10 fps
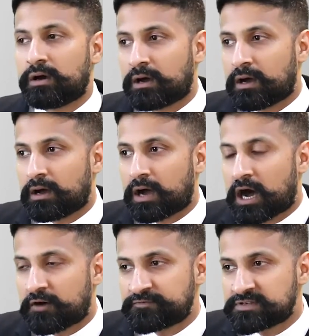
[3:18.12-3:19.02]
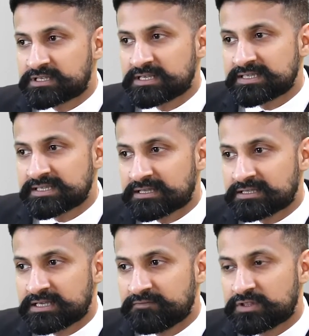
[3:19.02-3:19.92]
after
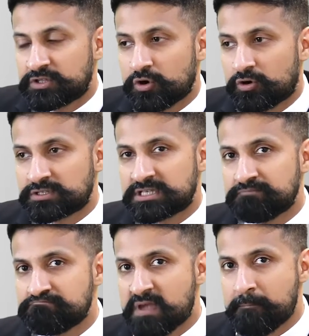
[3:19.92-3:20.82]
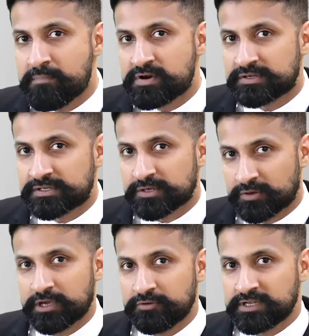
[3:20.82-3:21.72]
consulting with your team members.
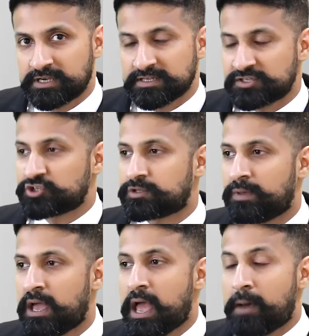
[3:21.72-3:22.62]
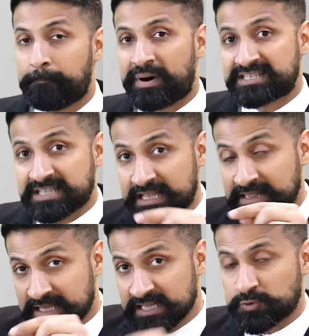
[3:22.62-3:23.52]
Okay, you take a decision. But
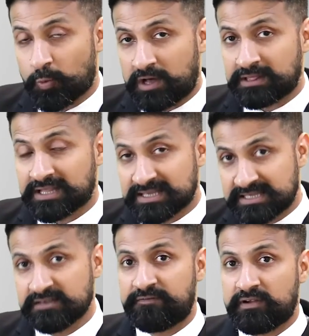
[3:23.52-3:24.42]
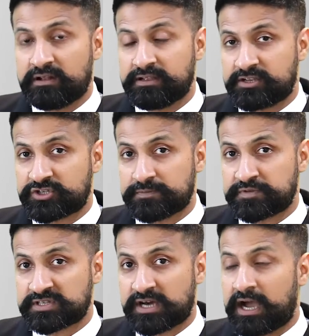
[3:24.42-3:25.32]
in this one, Laissez-Faire Leadership
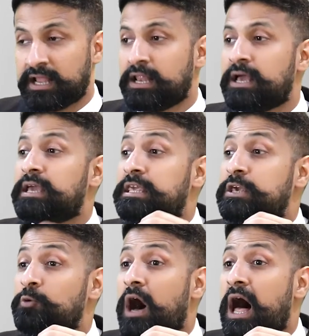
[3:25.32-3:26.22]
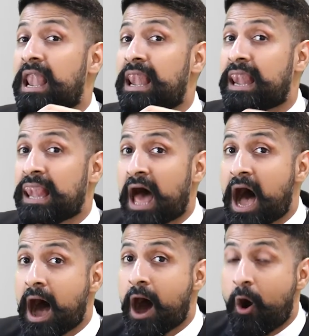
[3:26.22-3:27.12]
Style, you
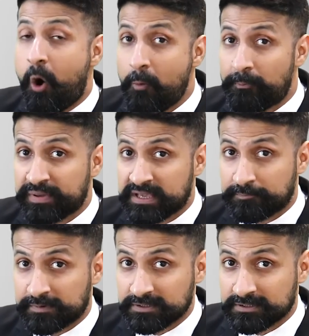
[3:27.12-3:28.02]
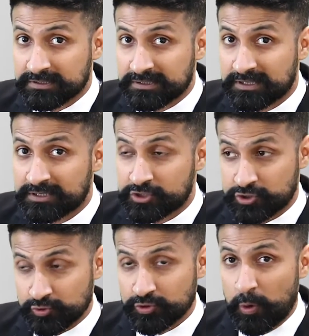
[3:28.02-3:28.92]
allow people to
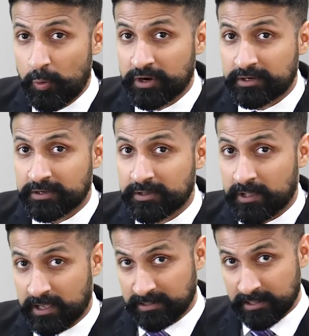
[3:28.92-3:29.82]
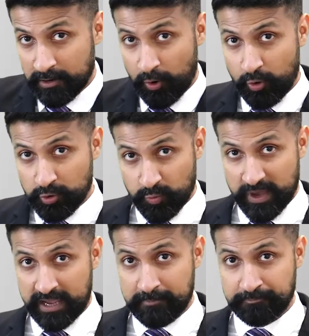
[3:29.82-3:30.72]
do the work in their own
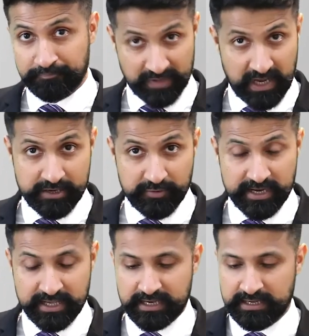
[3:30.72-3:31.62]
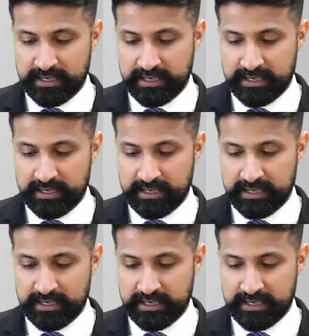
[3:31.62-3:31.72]
way. Are you getting it?